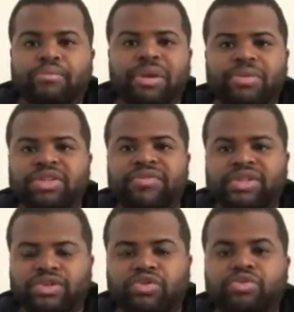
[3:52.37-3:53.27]
members of
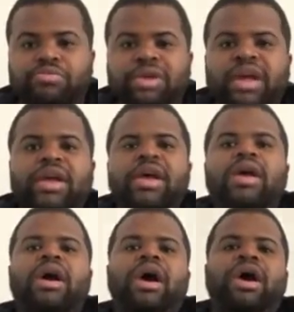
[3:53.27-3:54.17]
his group, but
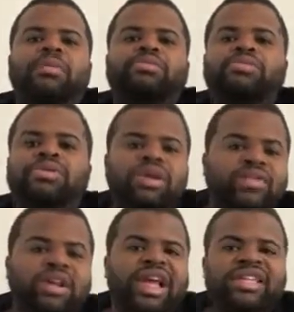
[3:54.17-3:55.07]

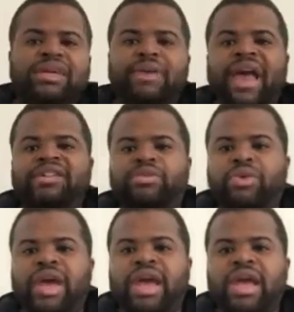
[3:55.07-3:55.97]
nonetheless, he passed
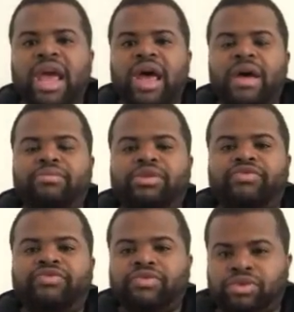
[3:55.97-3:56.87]
away
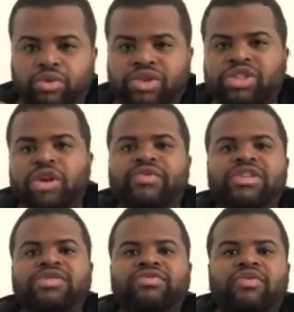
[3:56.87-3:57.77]
doing
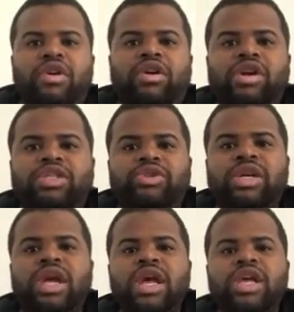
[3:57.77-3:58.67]
service for our
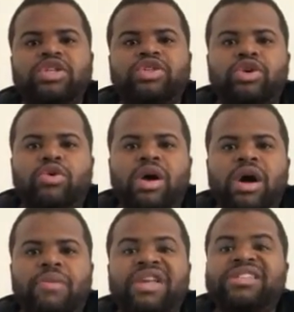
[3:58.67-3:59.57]
country.
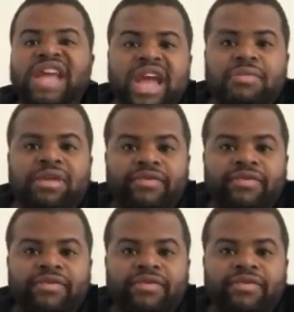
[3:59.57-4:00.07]
So his name,